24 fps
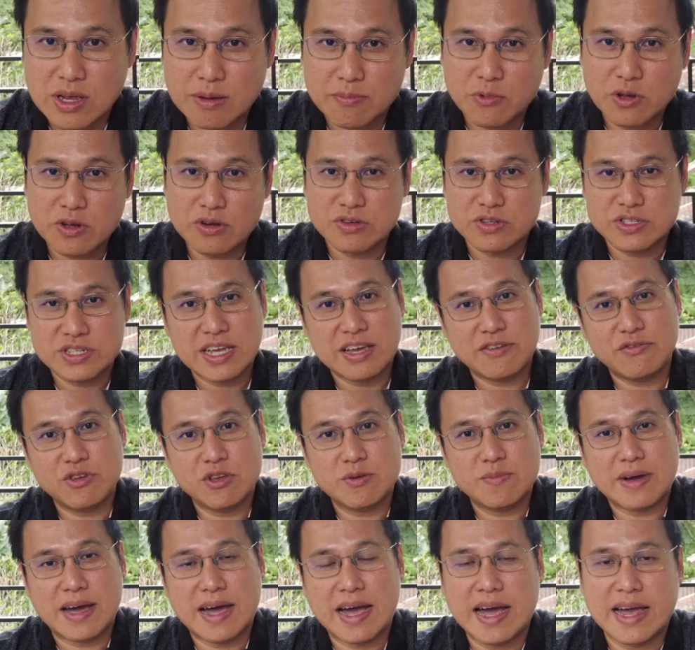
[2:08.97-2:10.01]
I'm going to share with
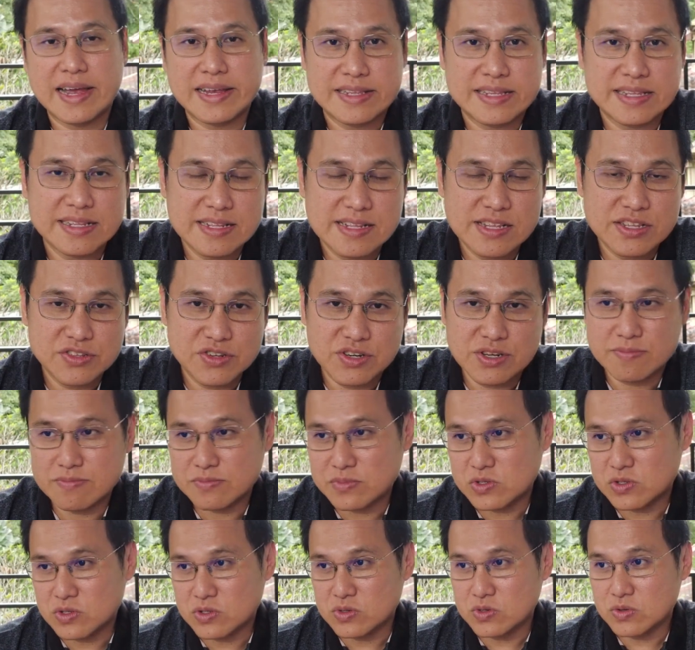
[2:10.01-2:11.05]
you my itinerary trip
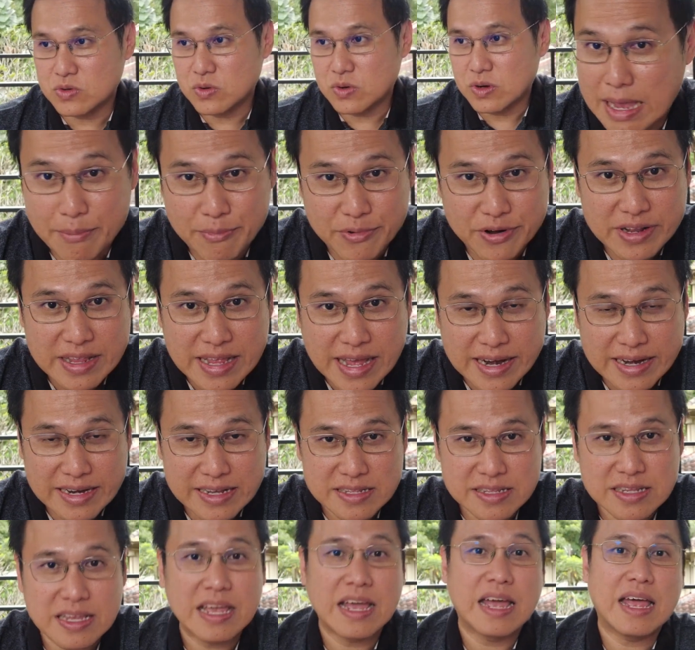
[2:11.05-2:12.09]
to Cameron Highland.